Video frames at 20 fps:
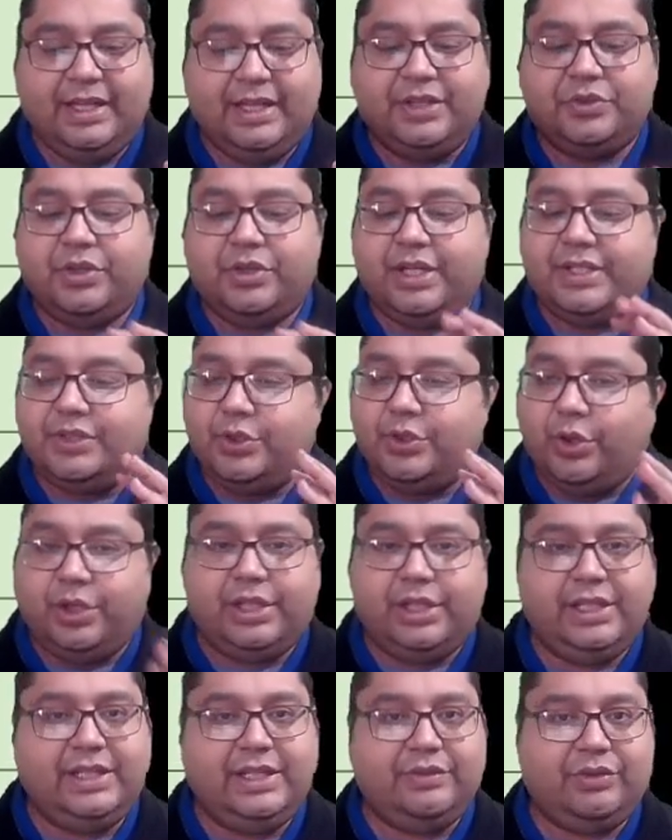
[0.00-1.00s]
So it is not
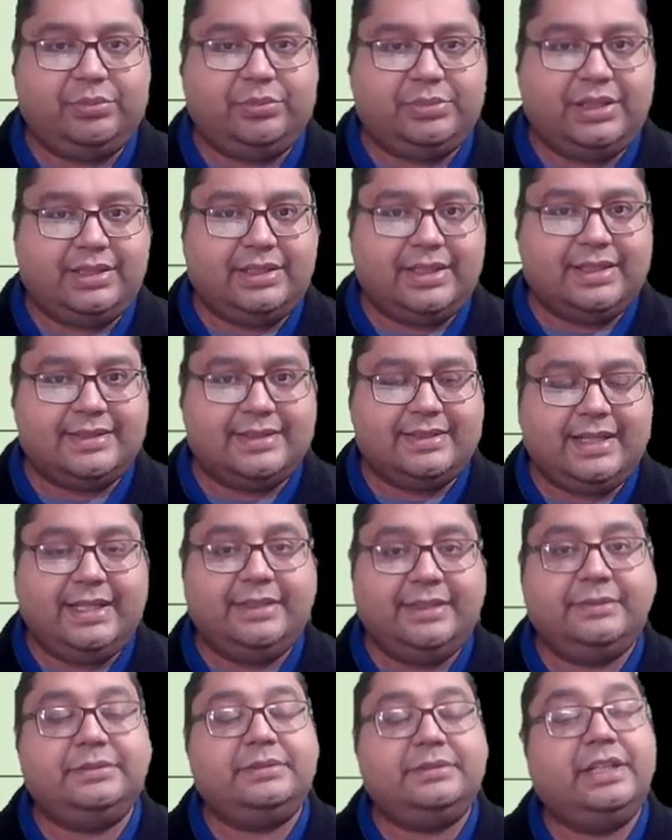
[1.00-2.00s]
taking from the tongue
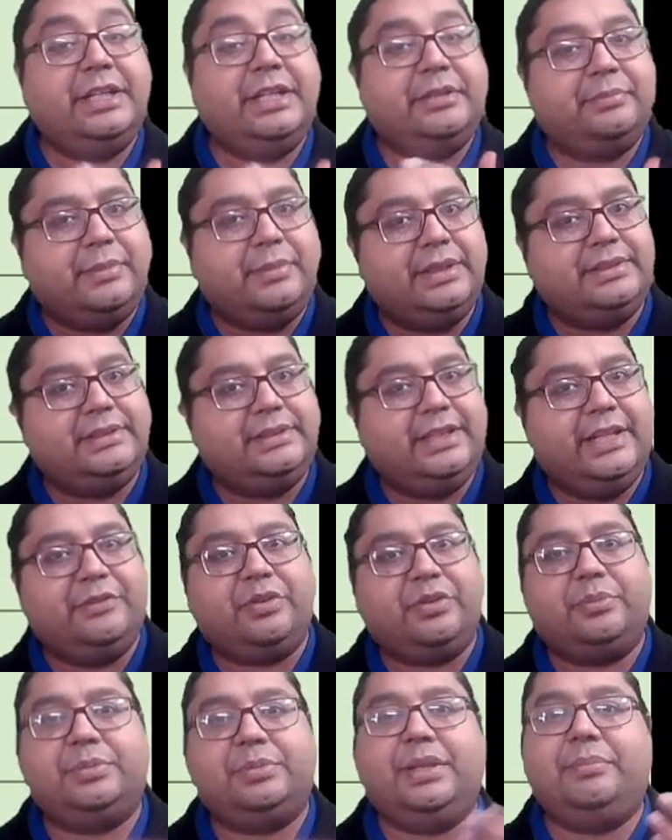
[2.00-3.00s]
side. It must take
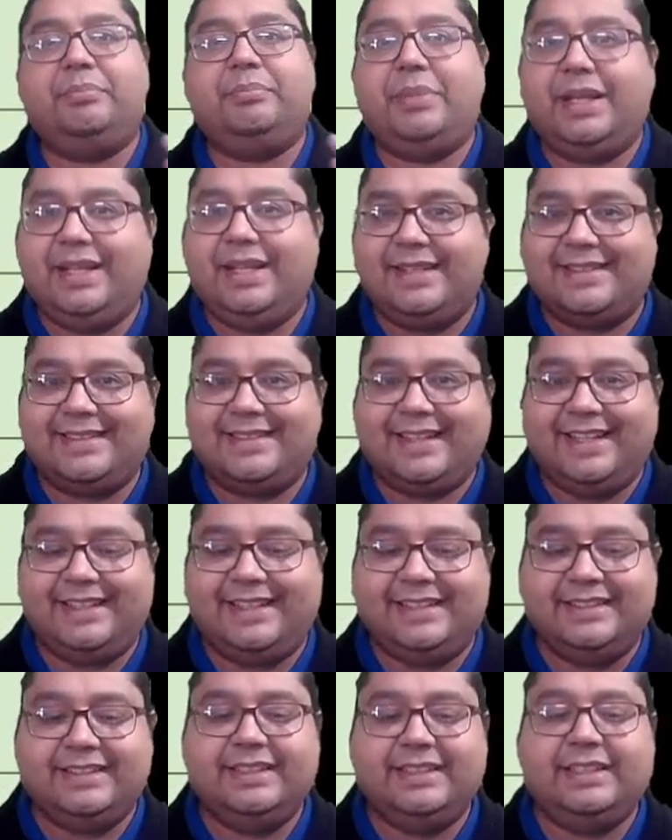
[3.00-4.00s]
from the palate side.